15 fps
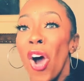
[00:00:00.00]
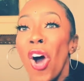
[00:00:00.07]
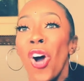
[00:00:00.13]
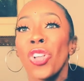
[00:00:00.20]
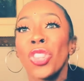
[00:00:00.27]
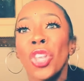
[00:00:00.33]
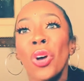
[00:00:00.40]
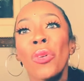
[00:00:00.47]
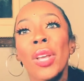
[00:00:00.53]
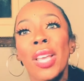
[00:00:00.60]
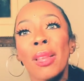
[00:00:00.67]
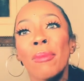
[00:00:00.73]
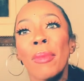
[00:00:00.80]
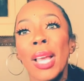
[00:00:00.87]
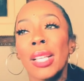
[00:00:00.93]
although
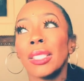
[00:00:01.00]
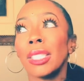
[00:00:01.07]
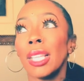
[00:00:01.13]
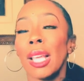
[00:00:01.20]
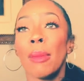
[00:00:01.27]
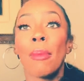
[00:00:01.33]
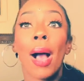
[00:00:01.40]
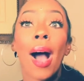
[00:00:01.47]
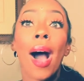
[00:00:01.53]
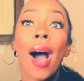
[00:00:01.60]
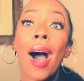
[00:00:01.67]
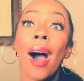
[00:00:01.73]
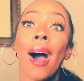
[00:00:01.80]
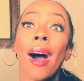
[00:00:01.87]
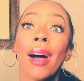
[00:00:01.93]
it may seem
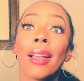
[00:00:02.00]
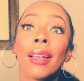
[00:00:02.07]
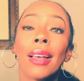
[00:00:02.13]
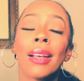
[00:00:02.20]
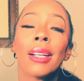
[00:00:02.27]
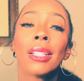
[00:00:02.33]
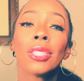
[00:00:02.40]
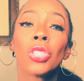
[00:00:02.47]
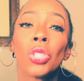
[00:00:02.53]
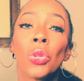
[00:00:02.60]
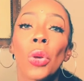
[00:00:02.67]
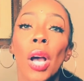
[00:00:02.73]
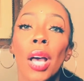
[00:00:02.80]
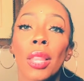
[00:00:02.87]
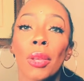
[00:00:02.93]
odd
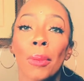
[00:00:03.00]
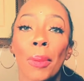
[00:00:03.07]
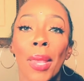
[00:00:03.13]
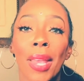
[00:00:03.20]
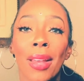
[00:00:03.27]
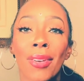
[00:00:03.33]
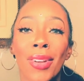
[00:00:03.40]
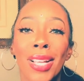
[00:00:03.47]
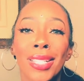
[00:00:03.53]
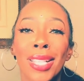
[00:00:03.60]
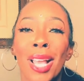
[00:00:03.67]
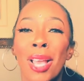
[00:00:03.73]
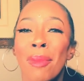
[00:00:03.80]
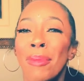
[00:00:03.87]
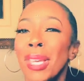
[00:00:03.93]
to other pairings
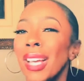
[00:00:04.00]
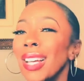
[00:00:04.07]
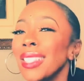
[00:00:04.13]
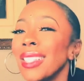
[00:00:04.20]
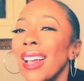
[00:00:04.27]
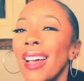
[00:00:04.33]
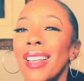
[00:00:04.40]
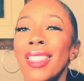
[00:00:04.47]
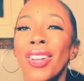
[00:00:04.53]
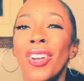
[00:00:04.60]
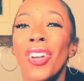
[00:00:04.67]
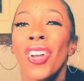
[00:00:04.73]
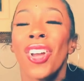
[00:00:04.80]
because other